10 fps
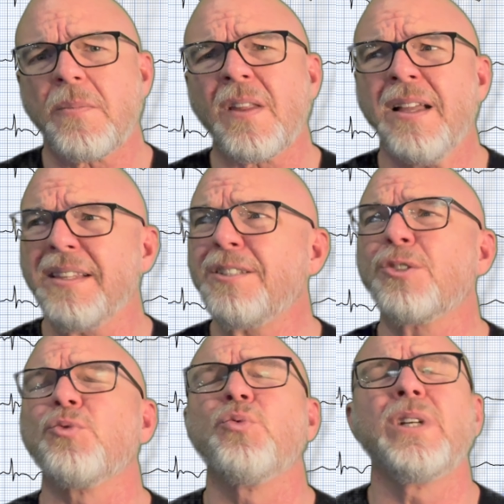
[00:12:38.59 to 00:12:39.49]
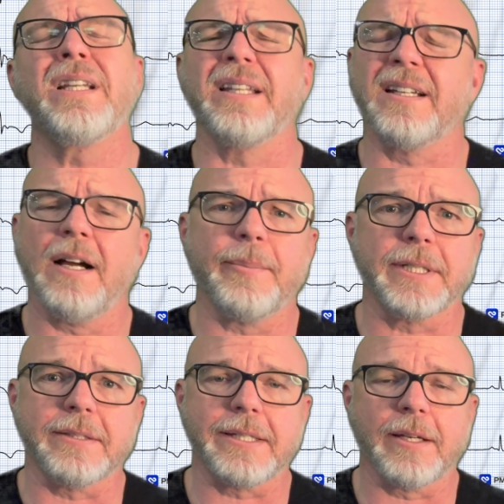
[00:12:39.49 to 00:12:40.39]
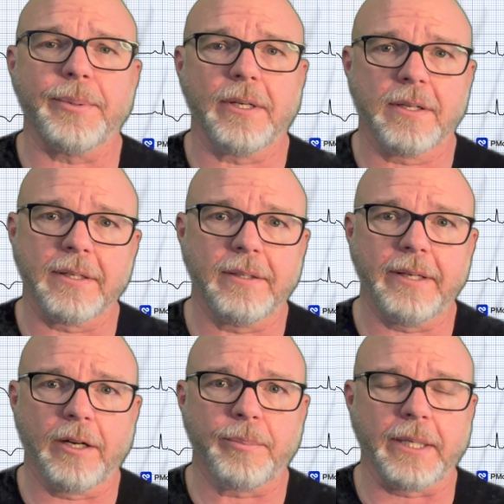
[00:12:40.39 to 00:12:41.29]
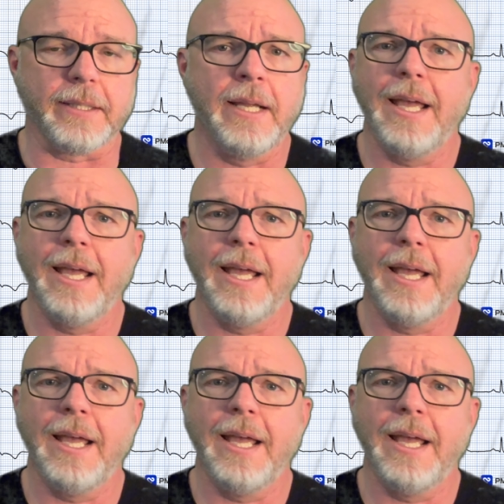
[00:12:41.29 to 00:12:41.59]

This is really common to syncope on an airplane.